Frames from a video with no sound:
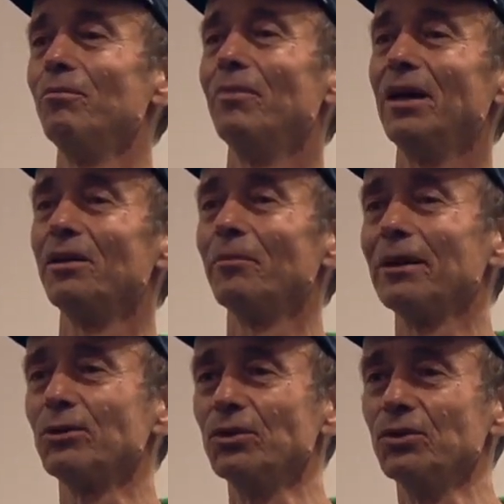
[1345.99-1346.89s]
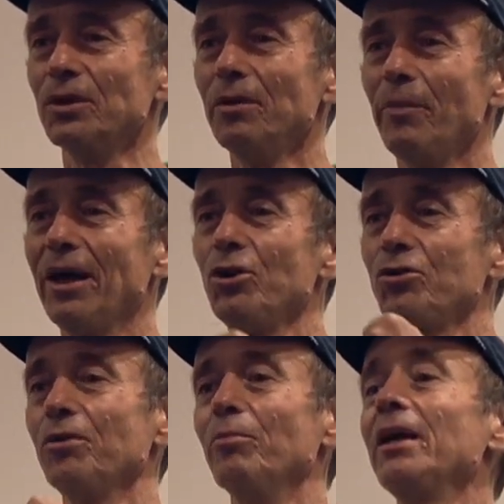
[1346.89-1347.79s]
met in the mountains manage
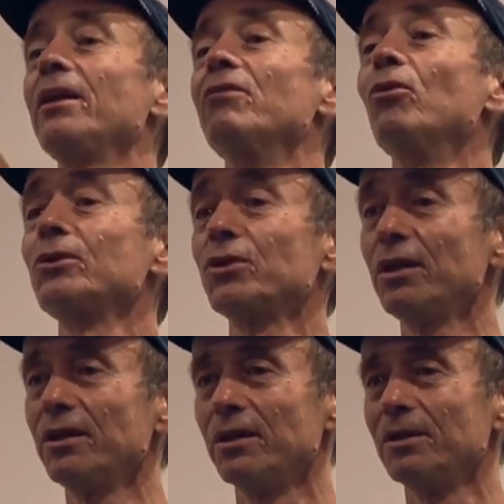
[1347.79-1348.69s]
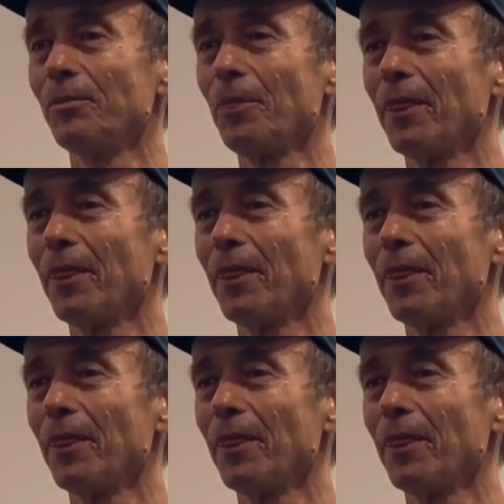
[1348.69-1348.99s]
to make their voice heard?